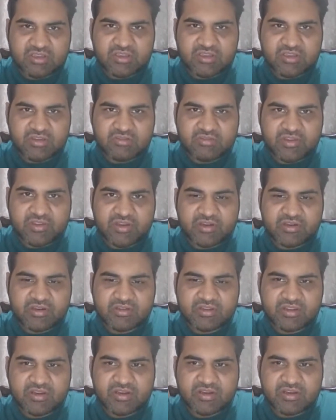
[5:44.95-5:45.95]
where
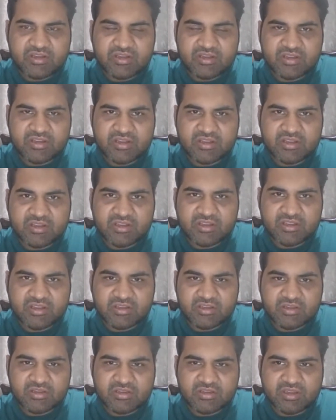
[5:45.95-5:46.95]

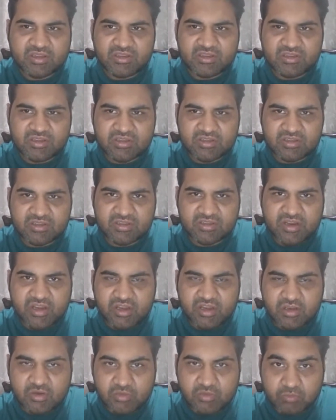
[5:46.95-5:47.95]
there
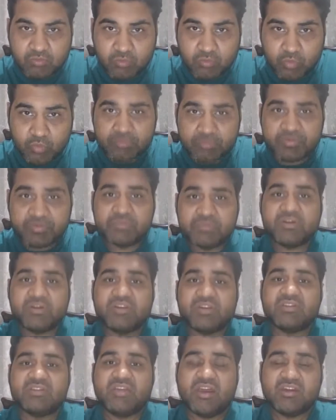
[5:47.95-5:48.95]
are more
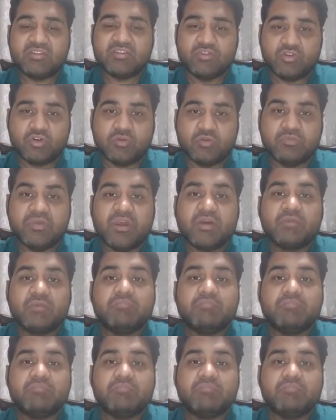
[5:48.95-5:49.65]
people in that group,